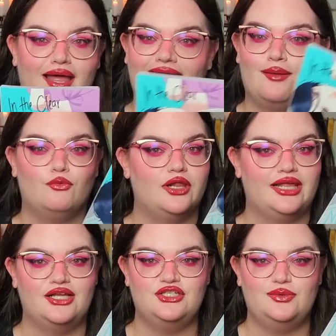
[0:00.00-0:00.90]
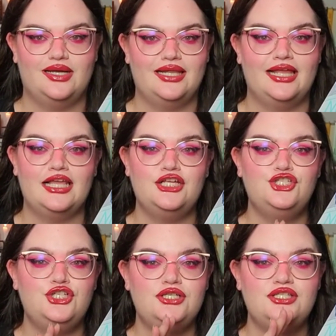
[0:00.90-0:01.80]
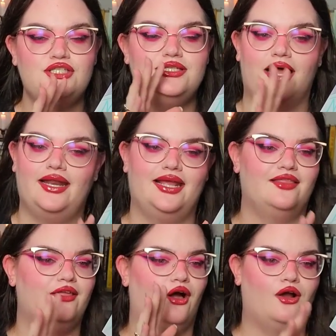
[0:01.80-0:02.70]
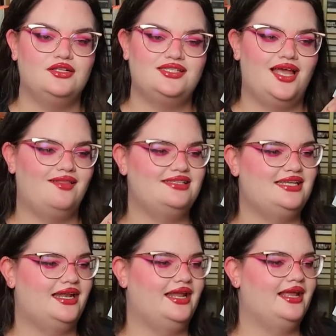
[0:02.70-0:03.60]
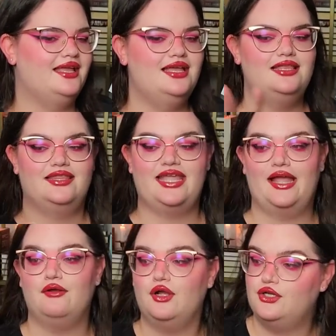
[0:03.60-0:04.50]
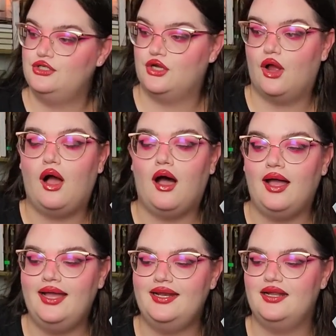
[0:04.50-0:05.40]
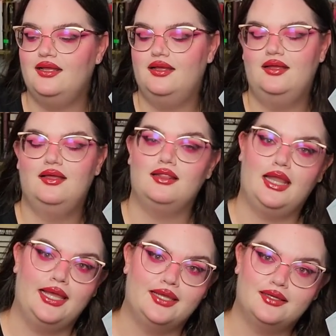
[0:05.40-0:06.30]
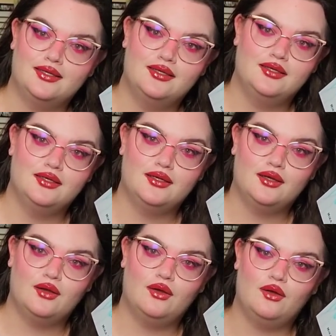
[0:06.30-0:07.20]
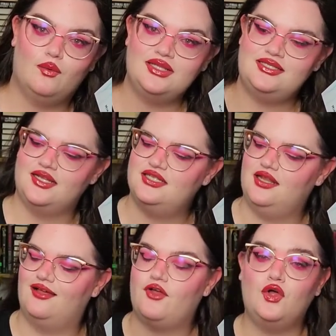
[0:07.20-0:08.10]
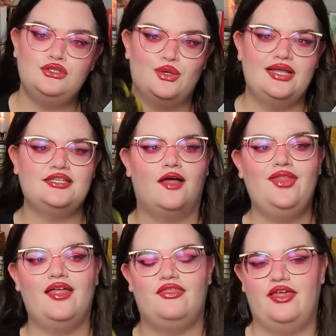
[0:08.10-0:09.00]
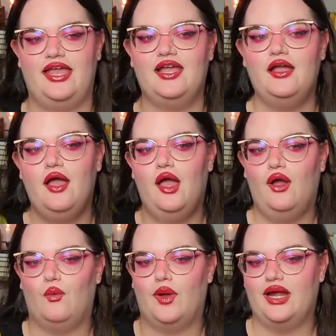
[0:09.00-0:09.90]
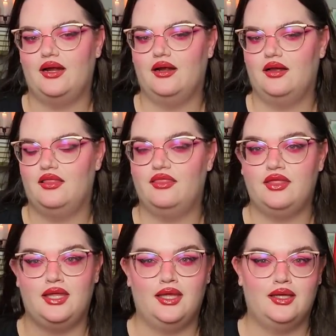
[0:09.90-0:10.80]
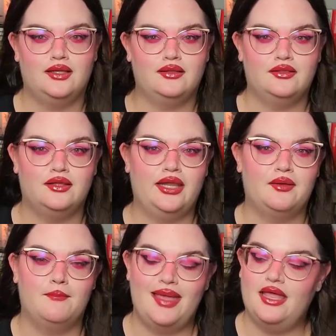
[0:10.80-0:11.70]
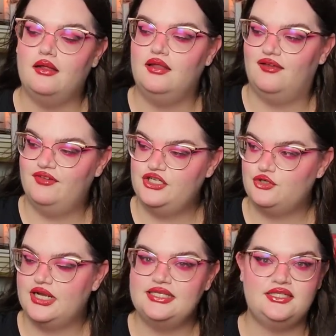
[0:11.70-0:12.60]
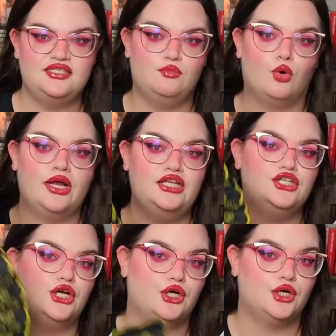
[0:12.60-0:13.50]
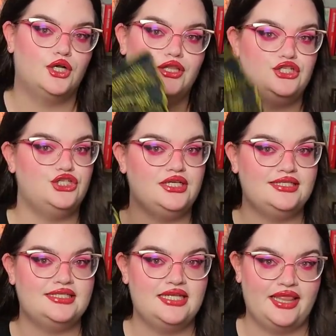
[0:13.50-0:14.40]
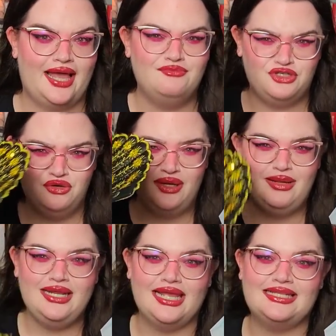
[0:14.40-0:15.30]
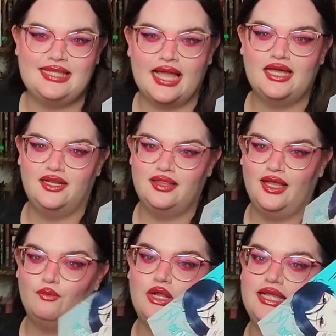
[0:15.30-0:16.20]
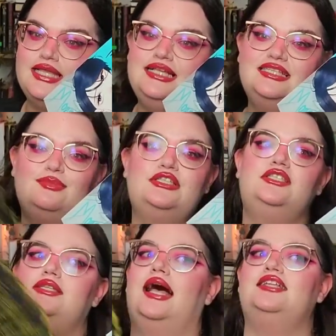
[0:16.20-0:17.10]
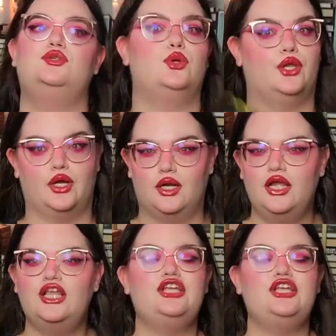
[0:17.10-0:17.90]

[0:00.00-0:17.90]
And I'm really into it. Like, it's just stunning. The art style is stunning. The characters are hot. Like, what's not to love? Also, it's got that thing where the like male love interest is more into her than she is into them. Do you know what I mean? Like, it's that kind of thing where like he's obsessed with her.